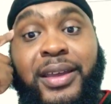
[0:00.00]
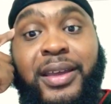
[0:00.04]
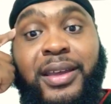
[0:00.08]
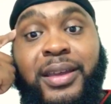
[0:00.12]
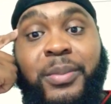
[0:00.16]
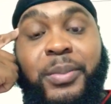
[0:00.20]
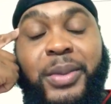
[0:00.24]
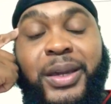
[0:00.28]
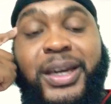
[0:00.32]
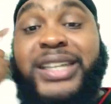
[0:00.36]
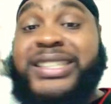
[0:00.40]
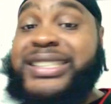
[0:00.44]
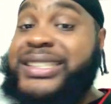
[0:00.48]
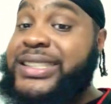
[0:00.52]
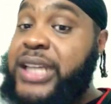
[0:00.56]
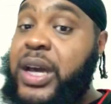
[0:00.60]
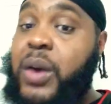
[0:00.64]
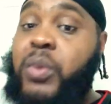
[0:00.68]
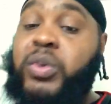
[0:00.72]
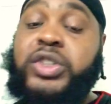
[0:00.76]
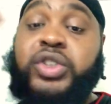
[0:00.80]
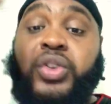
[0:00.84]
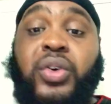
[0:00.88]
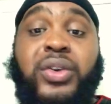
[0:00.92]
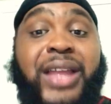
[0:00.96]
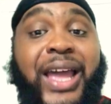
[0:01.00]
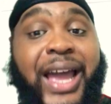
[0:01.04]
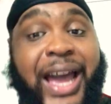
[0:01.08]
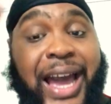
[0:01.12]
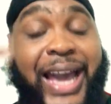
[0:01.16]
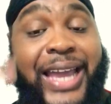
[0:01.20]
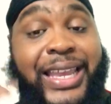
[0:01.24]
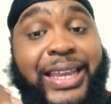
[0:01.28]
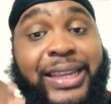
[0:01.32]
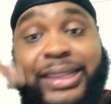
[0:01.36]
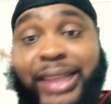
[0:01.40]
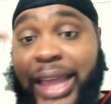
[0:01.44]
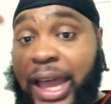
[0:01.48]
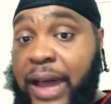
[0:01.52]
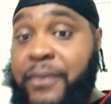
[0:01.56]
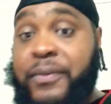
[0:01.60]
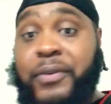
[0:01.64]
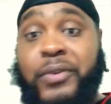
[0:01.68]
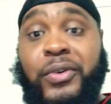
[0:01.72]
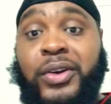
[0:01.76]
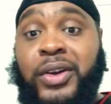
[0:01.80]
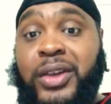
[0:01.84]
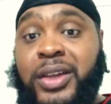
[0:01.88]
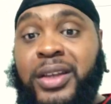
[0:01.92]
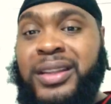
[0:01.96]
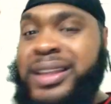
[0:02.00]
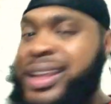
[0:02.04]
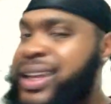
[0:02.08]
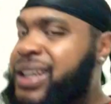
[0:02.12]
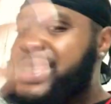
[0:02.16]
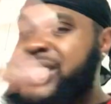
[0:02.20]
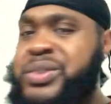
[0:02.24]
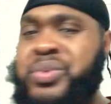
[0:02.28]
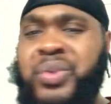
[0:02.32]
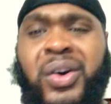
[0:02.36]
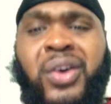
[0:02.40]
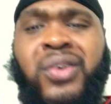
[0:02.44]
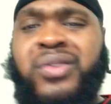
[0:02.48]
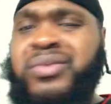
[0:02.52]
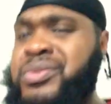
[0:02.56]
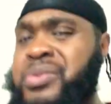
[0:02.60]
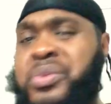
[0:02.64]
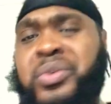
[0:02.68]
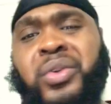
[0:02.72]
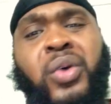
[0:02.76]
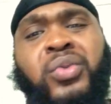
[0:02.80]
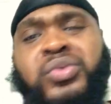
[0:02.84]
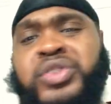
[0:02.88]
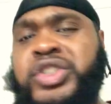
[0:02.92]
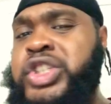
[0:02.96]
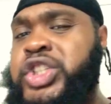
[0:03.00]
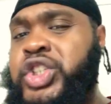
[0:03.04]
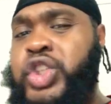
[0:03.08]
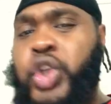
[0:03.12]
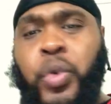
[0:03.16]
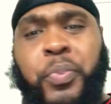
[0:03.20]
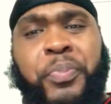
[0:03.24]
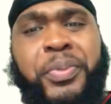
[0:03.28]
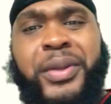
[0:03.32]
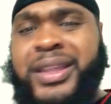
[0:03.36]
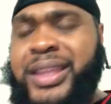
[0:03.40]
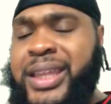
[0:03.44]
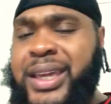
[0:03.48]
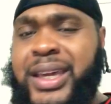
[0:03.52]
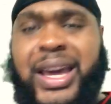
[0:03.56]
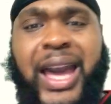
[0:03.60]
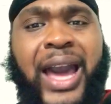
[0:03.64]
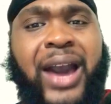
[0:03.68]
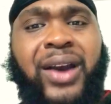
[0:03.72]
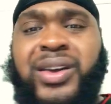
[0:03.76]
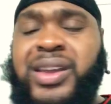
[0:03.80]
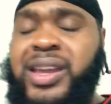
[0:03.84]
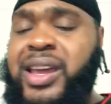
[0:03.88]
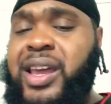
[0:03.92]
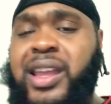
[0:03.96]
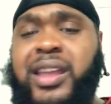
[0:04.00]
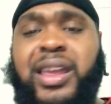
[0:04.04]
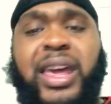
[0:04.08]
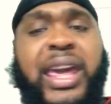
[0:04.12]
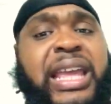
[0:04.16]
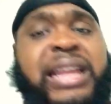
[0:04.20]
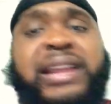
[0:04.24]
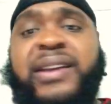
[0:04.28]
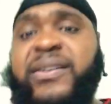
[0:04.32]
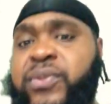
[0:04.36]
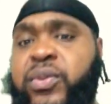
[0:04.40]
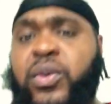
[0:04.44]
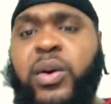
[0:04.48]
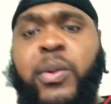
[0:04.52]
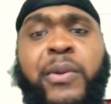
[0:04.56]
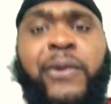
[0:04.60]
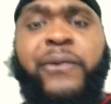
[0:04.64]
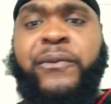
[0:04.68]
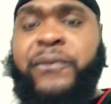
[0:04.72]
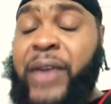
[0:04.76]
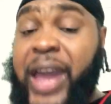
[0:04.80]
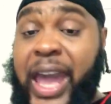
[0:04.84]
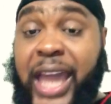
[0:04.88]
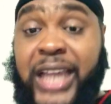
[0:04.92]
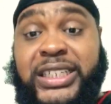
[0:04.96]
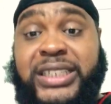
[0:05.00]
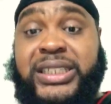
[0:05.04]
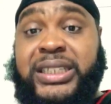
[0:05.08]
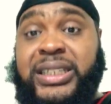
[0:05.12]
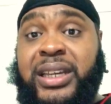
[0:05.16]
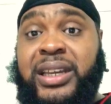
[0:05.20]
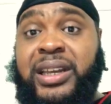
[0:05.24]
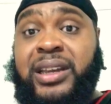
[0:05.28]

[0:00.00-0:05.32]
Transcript: Because Nip was on a higher level. Niggas want no stupid nigga out here in any form of fashion.